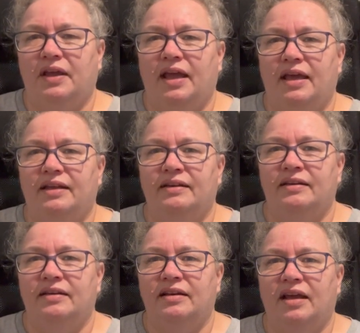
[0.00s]

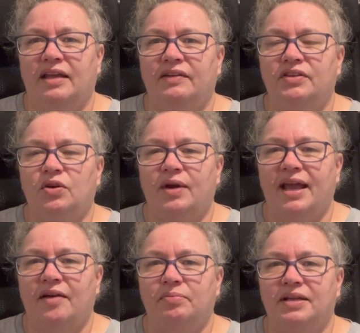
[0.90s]
And even though I
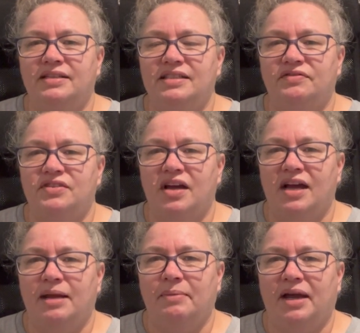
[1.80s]
have plenty of time,